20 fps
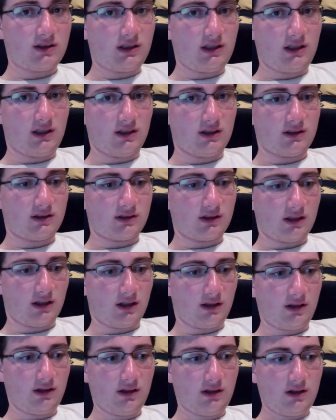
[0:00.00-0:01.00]
he is
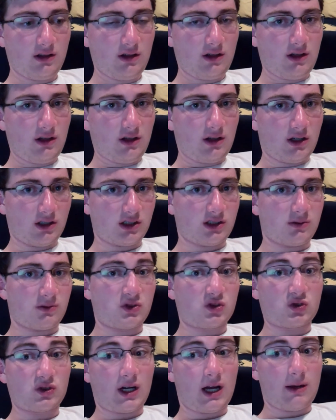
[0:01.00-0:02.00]
a
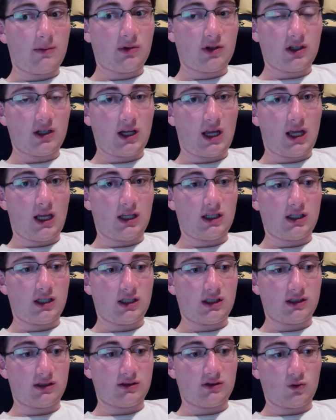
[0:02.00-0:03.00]
subscriber and
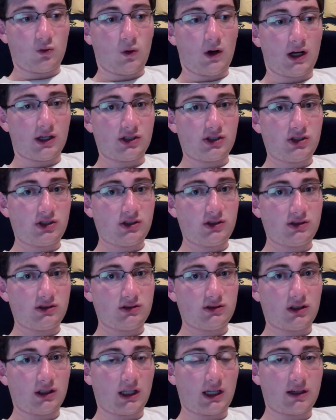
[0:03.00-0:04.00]
has watched
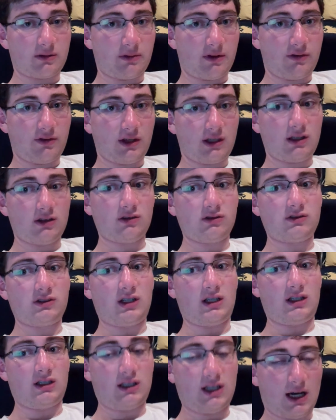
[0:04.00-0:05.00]
a lot of my videos
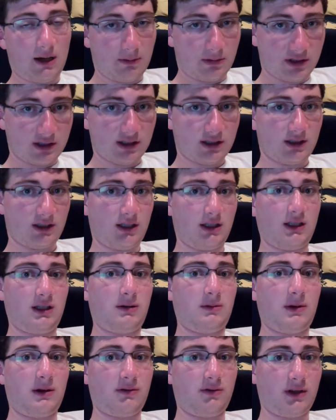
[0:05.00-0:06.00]
and commented on a lot
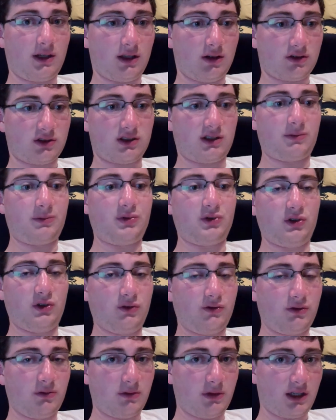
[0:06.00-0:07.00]
of my videos and
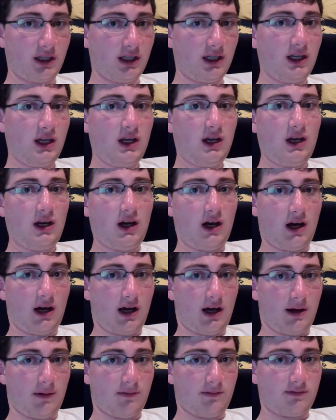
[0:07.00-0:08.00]
approved me.
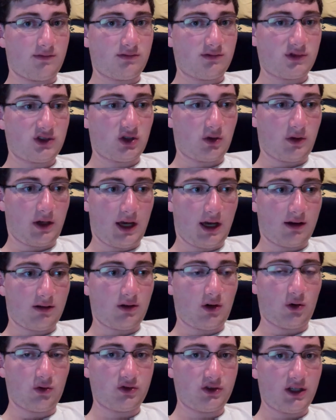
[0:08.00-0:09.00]
So yeah,
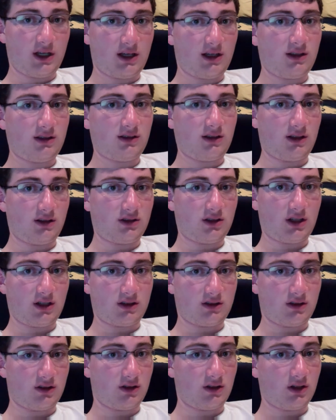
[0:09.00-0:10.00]
Jose
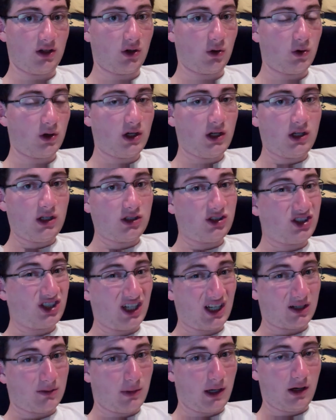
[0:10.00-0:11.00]
Sanchez, you can go
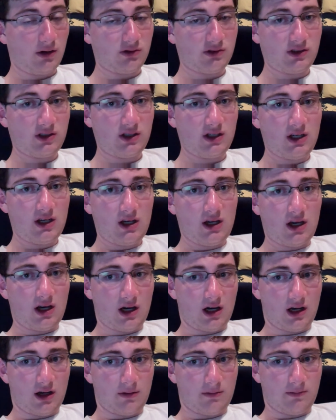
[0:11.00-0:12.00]
check him out.
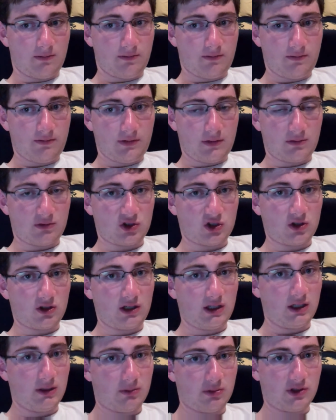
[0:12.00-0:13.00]
I'm sure
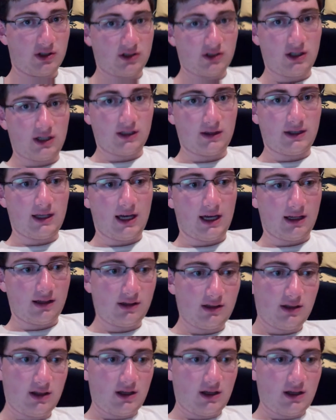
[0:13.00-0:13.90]
he'd appreciate that.